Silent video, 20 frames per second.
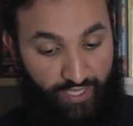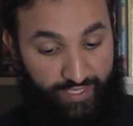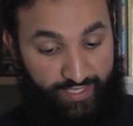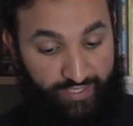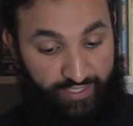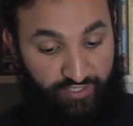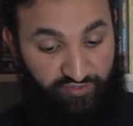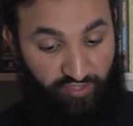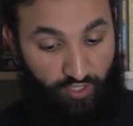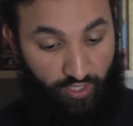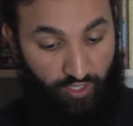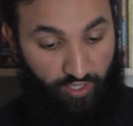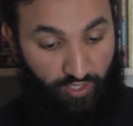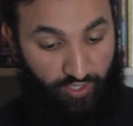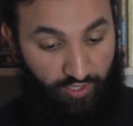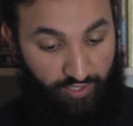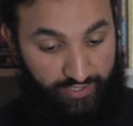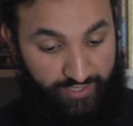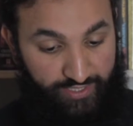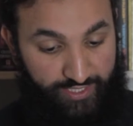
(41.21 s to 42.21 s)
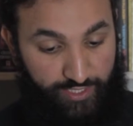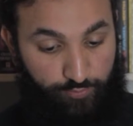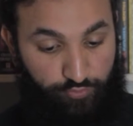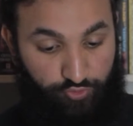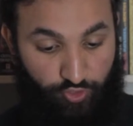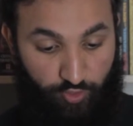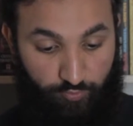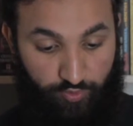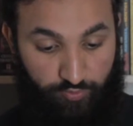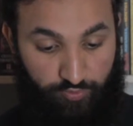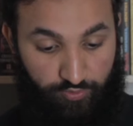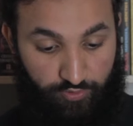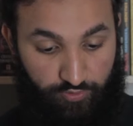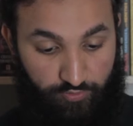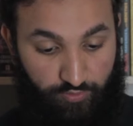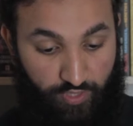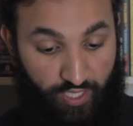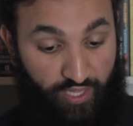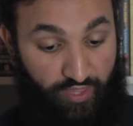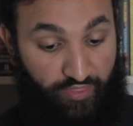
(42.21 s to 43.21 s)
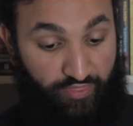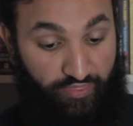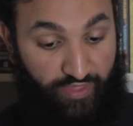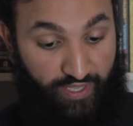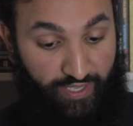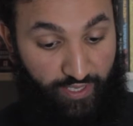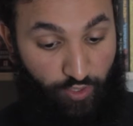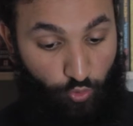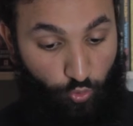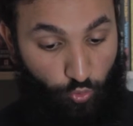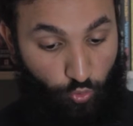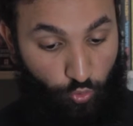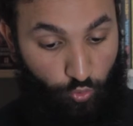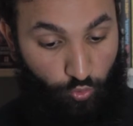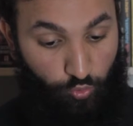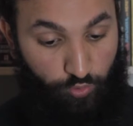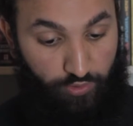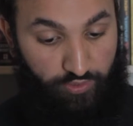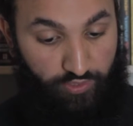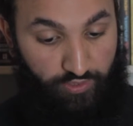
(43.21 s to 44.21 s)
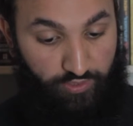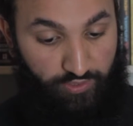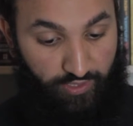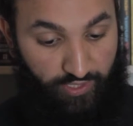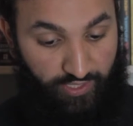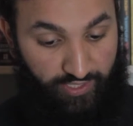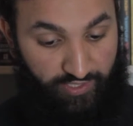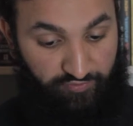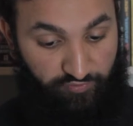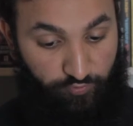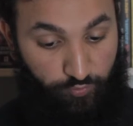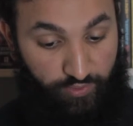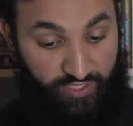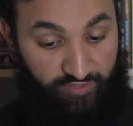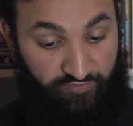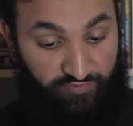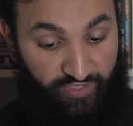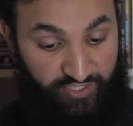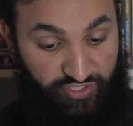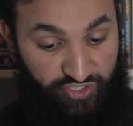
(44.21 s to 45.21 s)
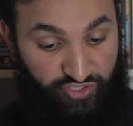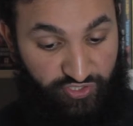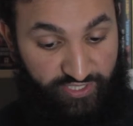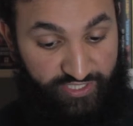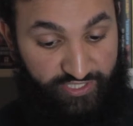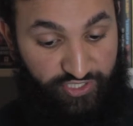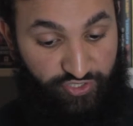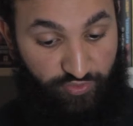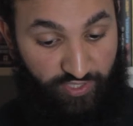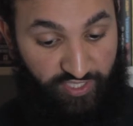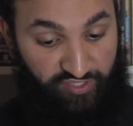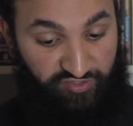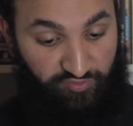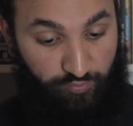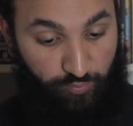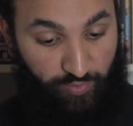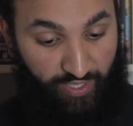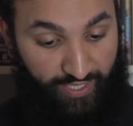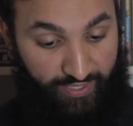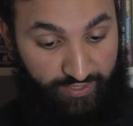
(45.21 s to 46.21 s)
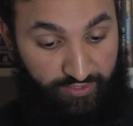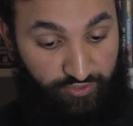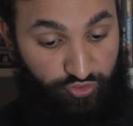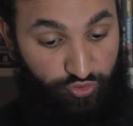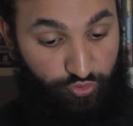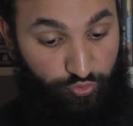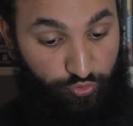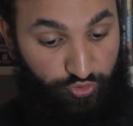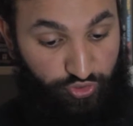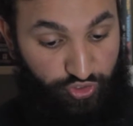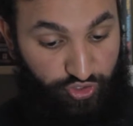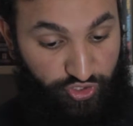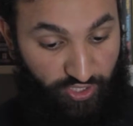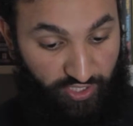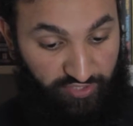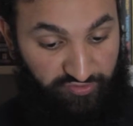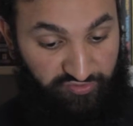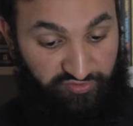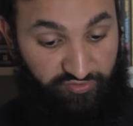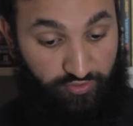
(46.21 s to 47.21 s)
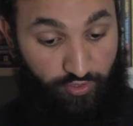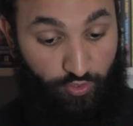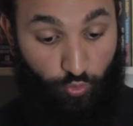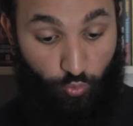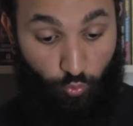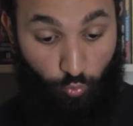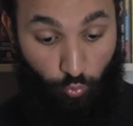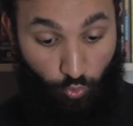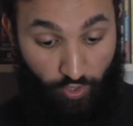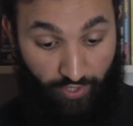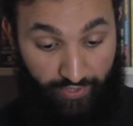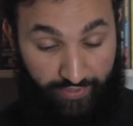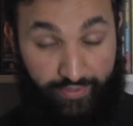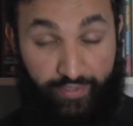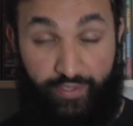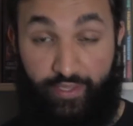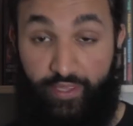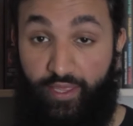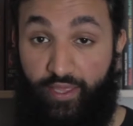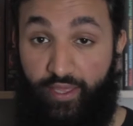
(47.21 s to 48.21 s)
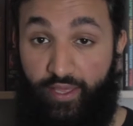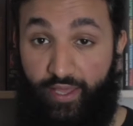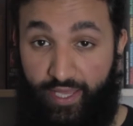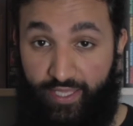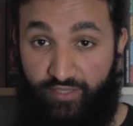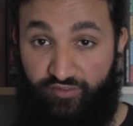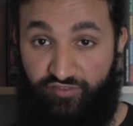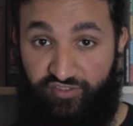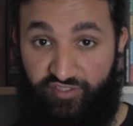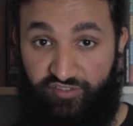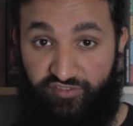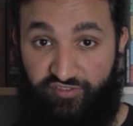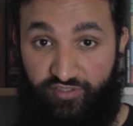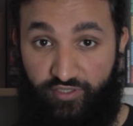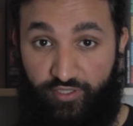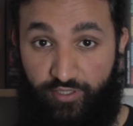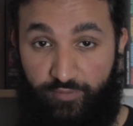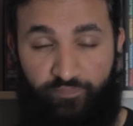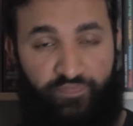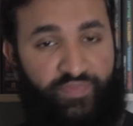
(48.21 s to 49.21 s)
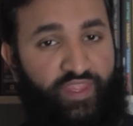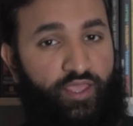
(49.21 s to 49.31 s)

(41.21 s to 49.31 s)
It is highly probable that all life will eventually trace back to just one ancestor.